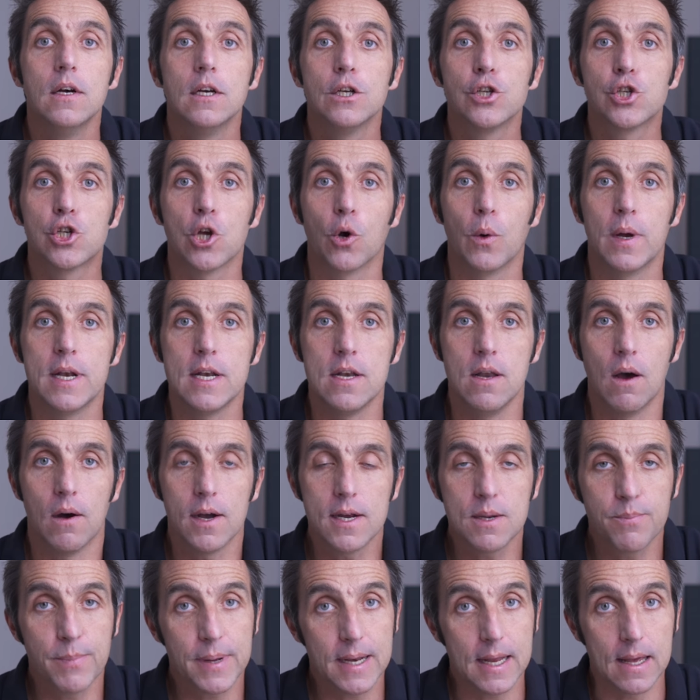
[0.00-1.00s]
So a
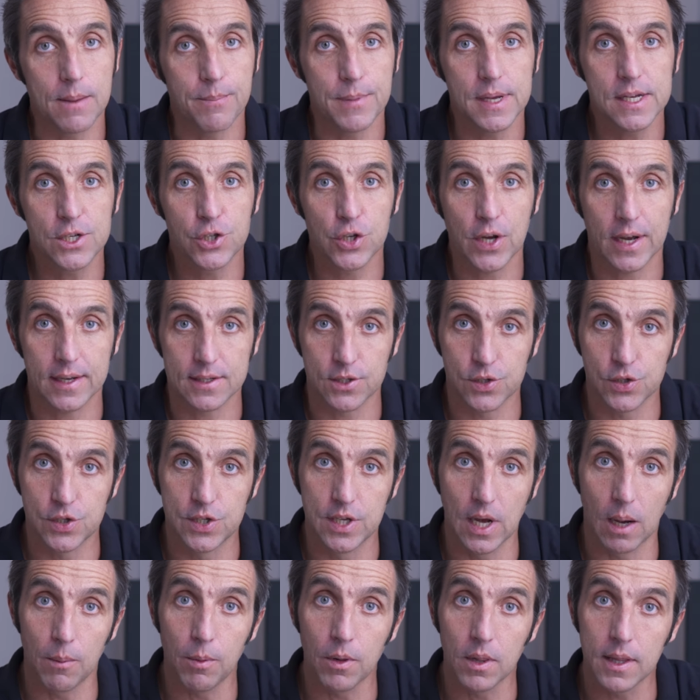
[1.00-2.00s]
9-bit image has
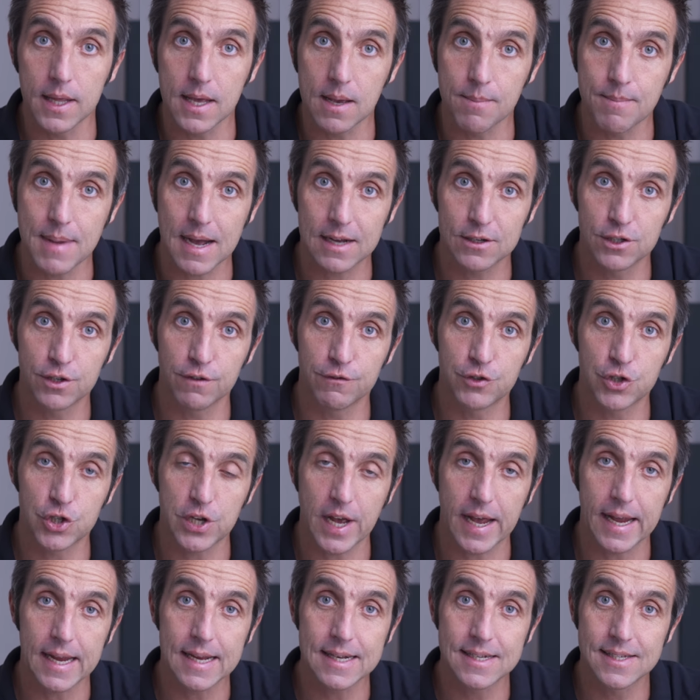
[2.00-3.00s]
double the amount of
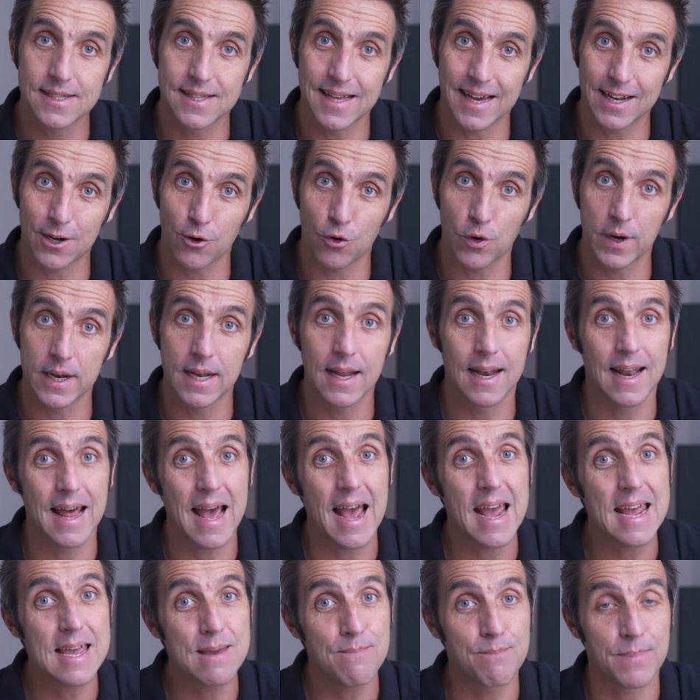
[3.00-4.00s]
shades that are in an
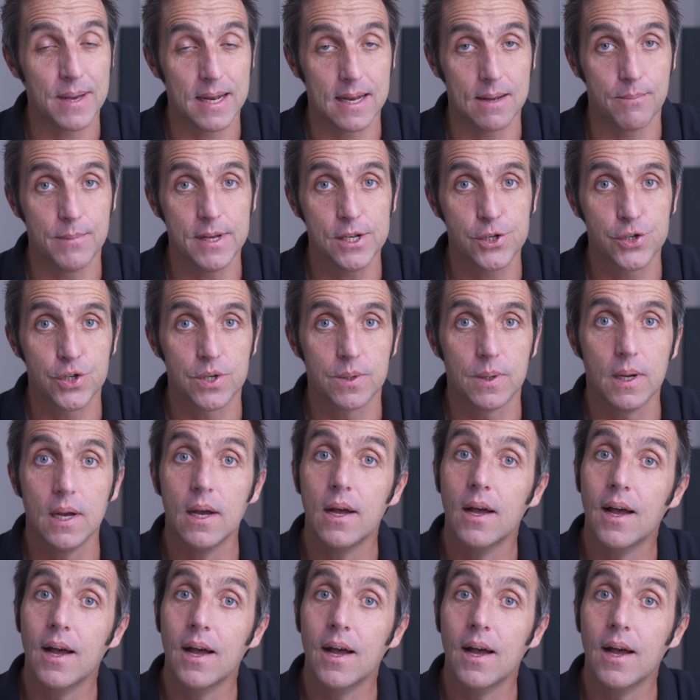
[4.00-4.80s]
8-bit image,